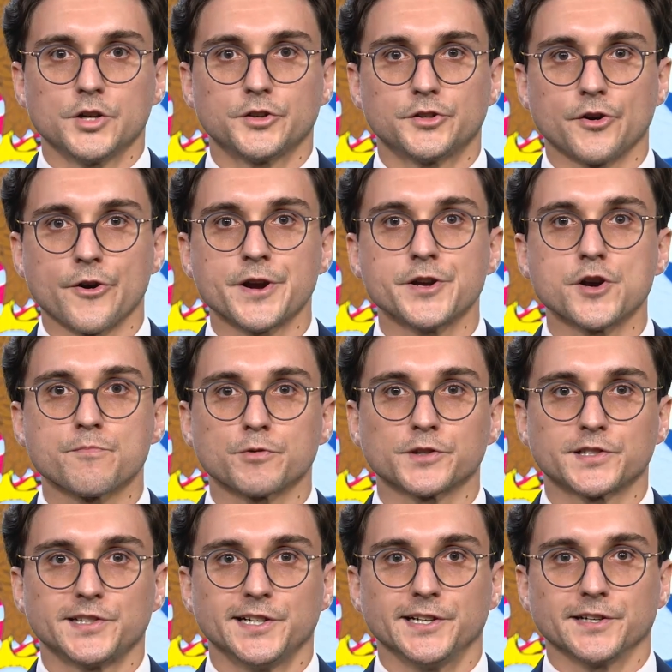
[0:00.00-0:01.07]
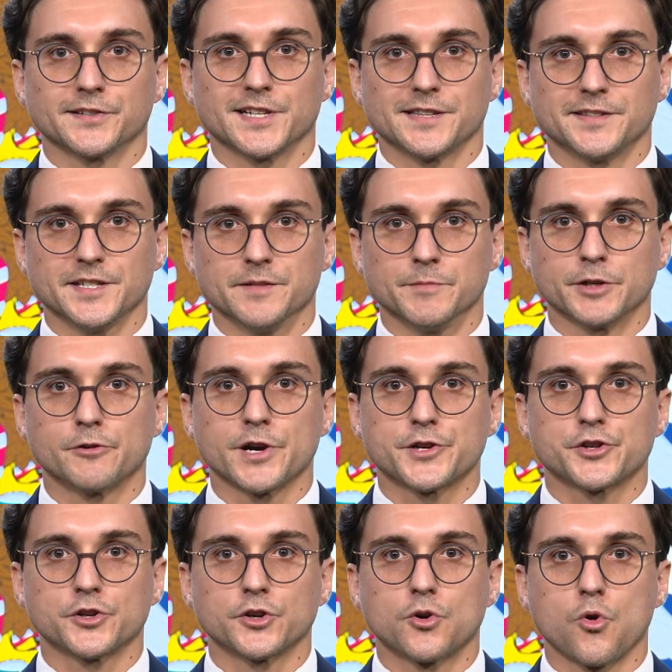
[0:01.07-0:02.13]
During your proceedings at the
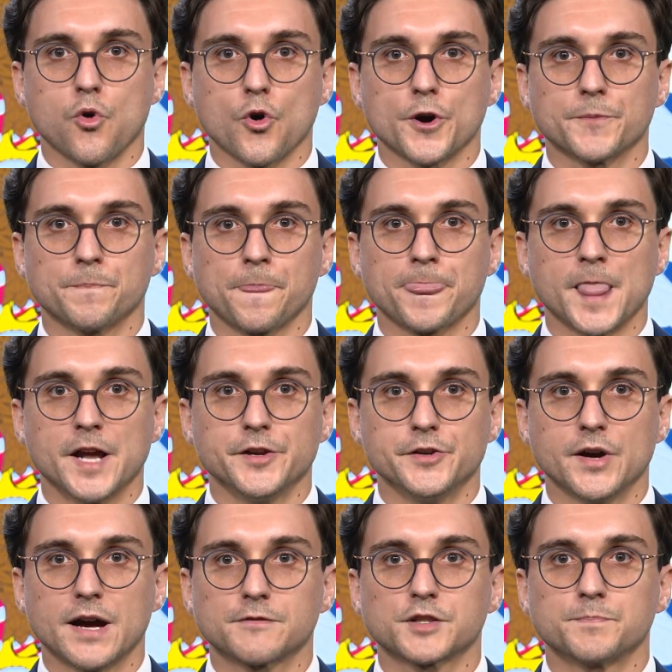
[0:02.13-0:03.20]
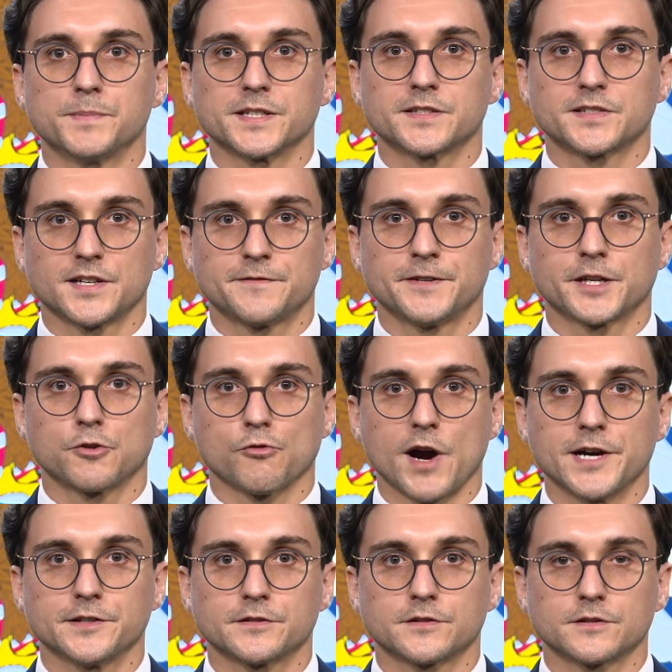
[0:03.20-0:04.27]
immigration court, you have specific
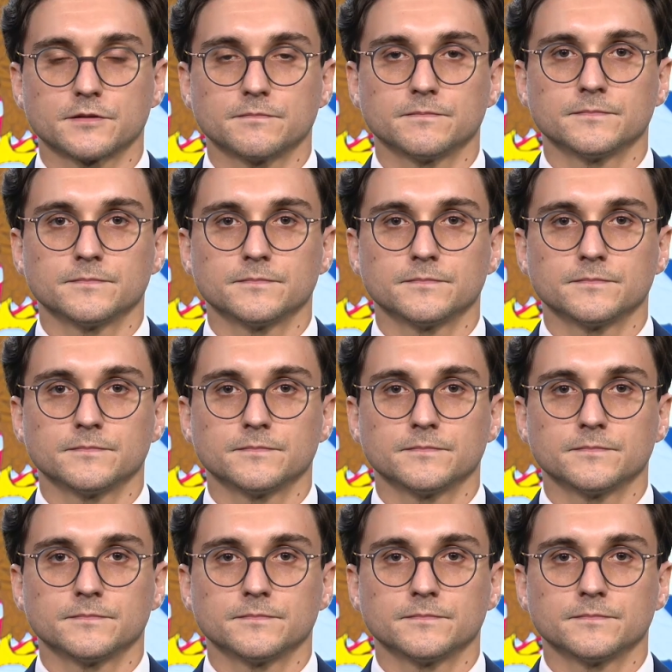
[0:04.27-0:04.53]
rights.